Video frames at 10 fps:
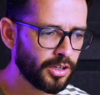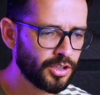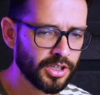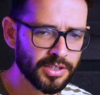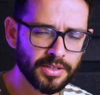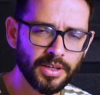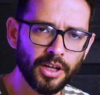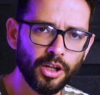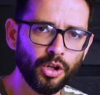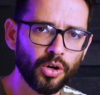just
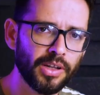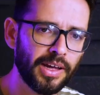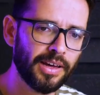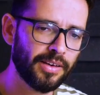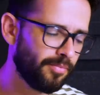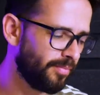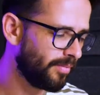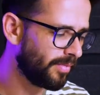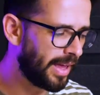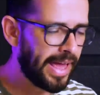look like
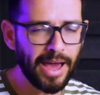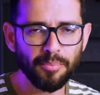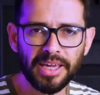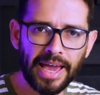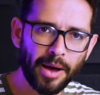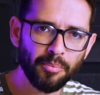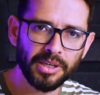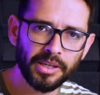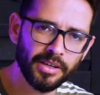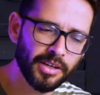
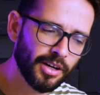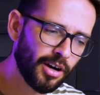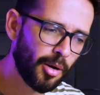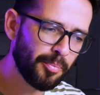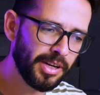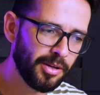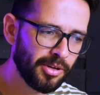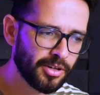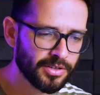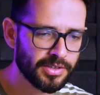happy company, because